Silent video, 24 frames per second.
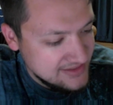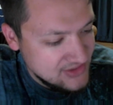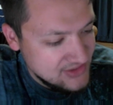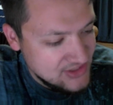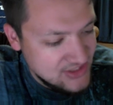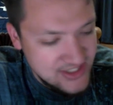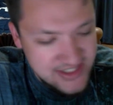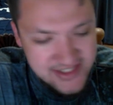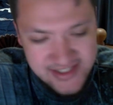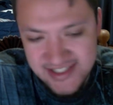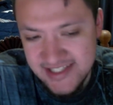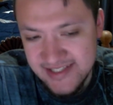
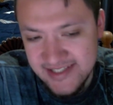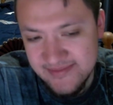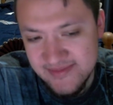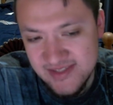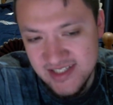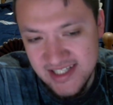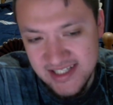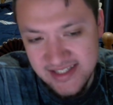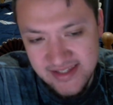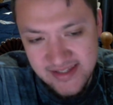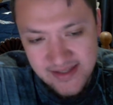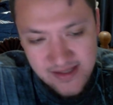just seems
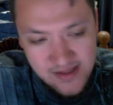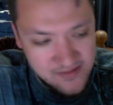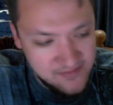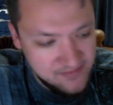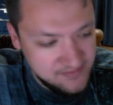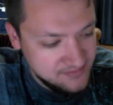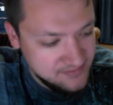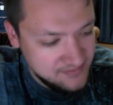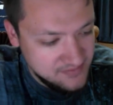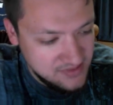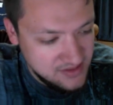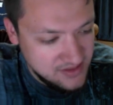like
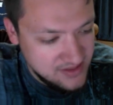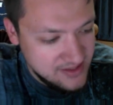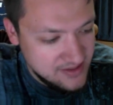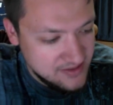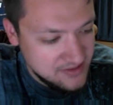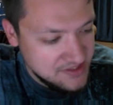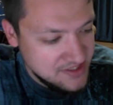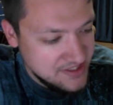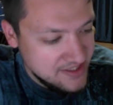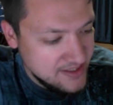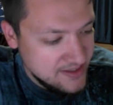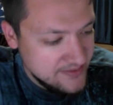they'll
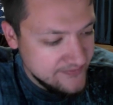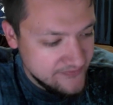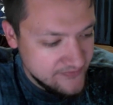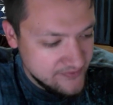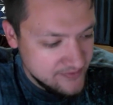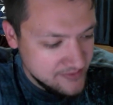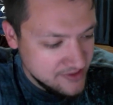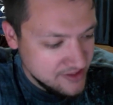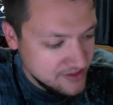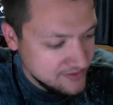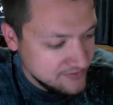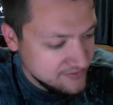get in for
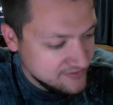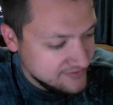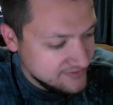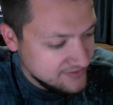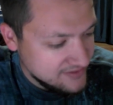me.